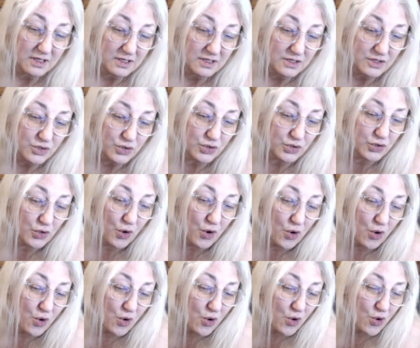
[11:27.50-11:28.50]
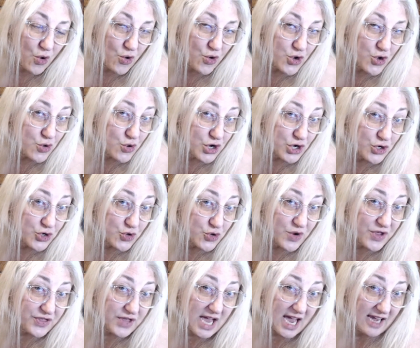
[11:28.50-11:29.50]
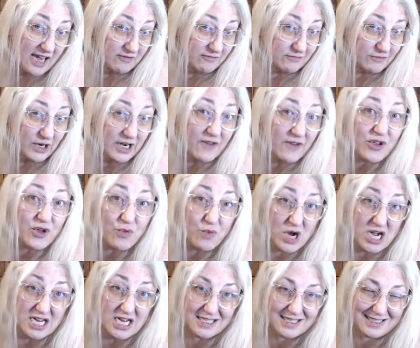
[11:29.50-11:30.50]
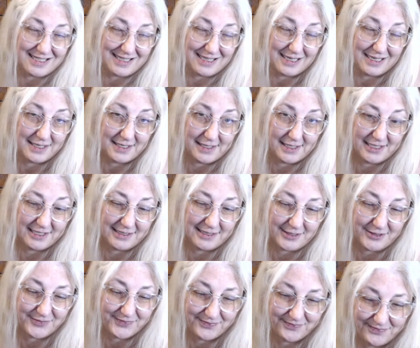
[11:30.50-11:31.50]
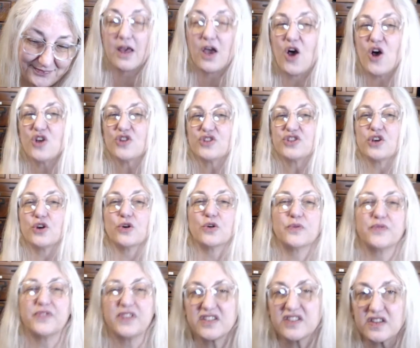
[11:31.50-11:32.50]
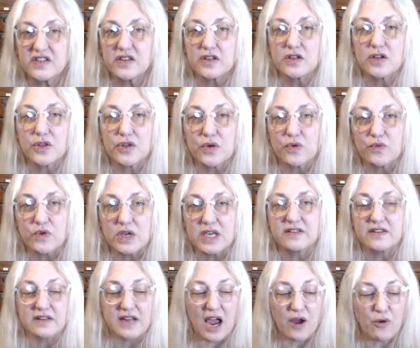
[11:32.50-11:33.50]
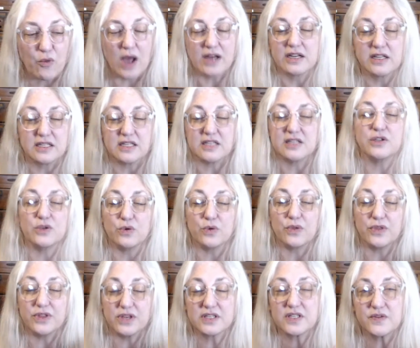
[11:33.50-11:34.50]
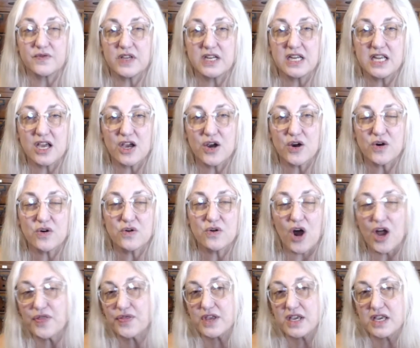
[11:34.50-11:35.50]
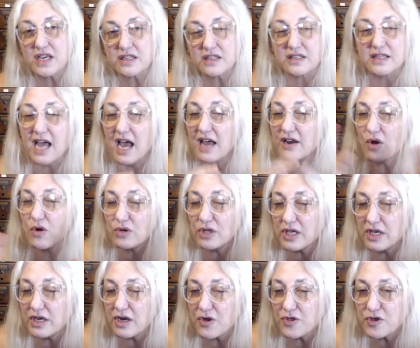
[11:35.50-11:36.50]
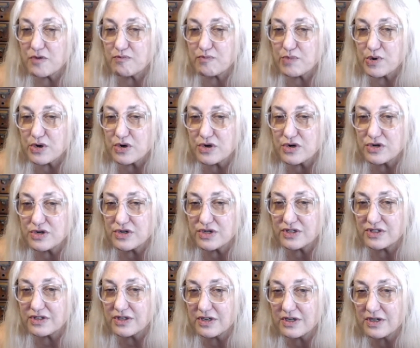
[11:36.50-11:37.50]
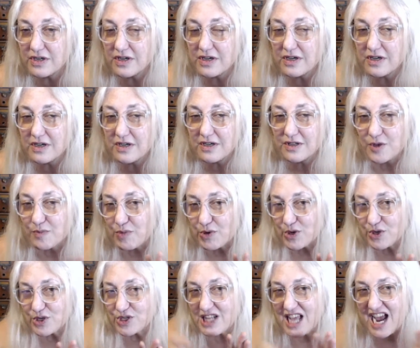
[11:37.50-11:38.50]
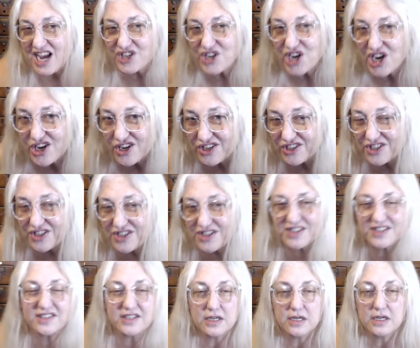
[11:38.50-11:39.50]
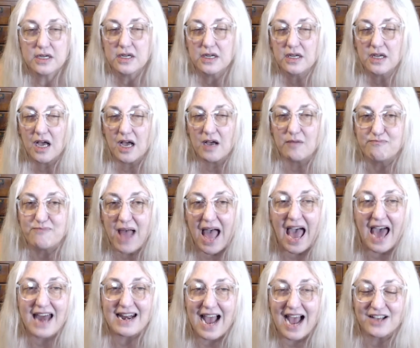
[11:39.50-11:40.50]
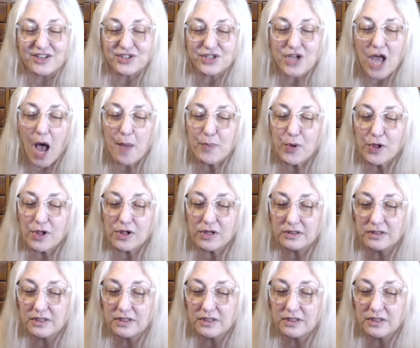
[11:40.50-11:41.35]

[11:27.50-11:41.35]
So you can do with that whatever you want. Also, this is another reason I wanted to do this video on this. Not only are the Burrs, the Burr slash Hills, a badass couple,